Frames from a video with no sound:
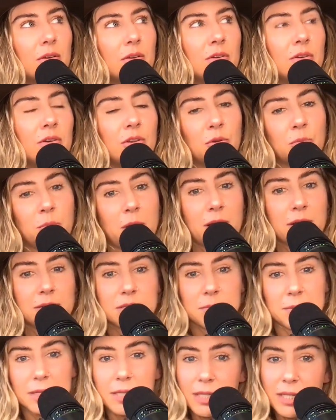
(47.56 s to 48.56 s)
new
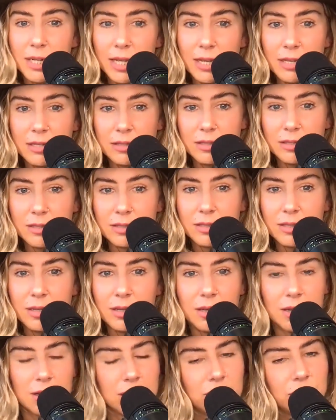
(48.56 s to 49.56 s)
possibilities.
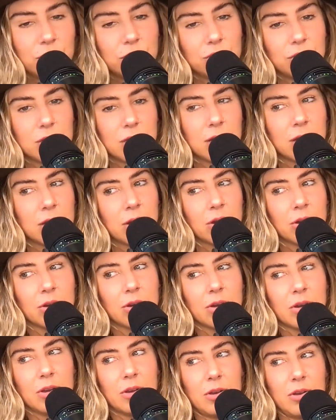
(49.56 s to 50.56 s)
New
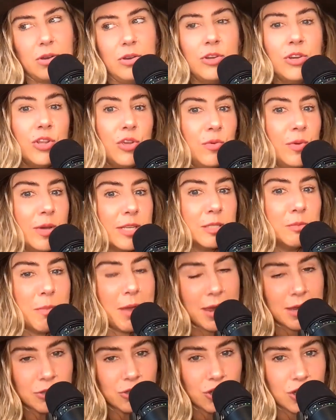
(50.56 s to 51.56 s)
year, new
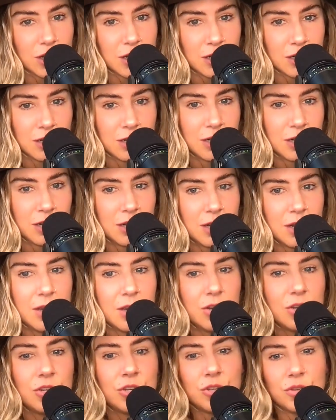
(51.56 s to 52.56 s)
expansion.
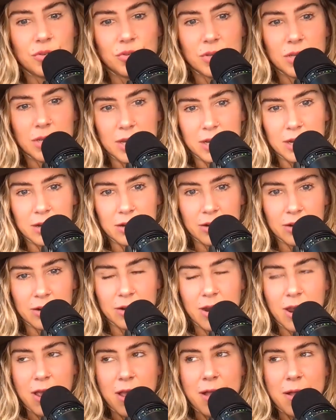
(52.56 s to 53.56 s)
New year,